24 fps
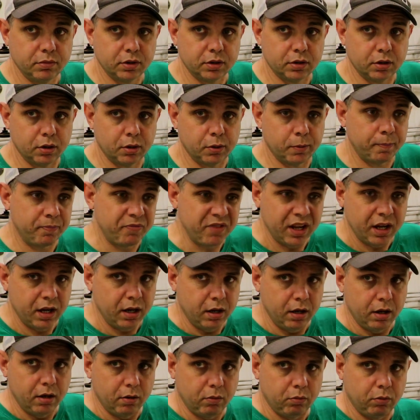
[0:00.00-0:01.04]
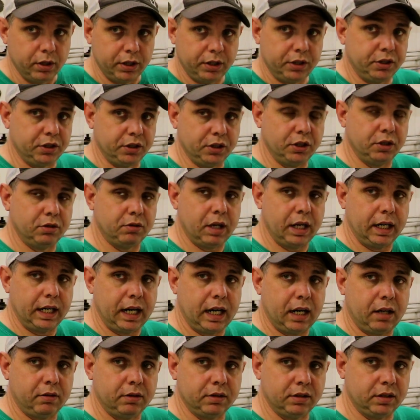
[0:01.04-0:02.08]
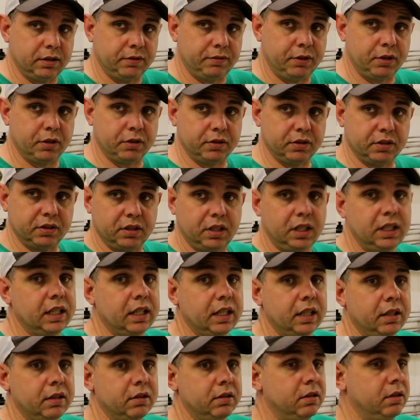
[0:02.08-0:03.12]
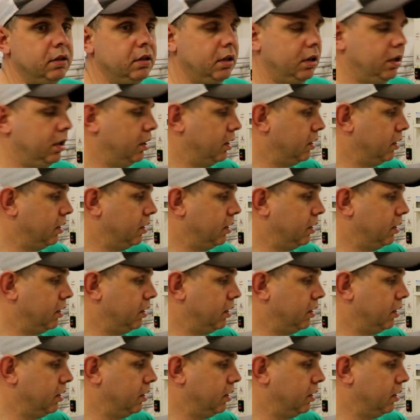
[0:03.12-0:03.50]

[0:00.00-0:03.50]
So what you should do right now is if yours is leaking,